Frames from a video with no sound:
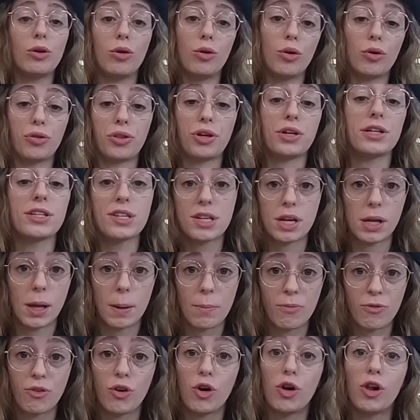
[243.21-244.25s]
the whole thing until
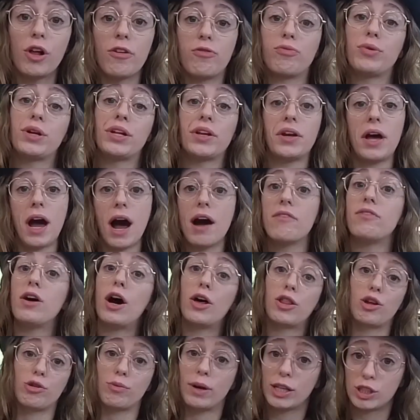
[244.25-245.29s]
I'm full if we didn't have
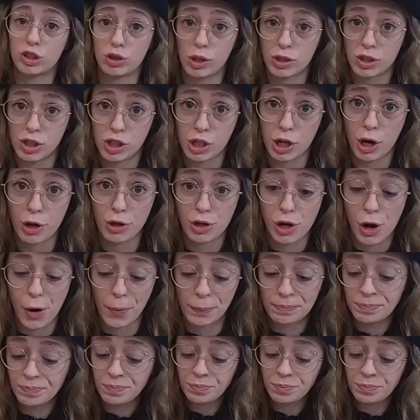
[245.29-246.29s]
other restaurants to go to.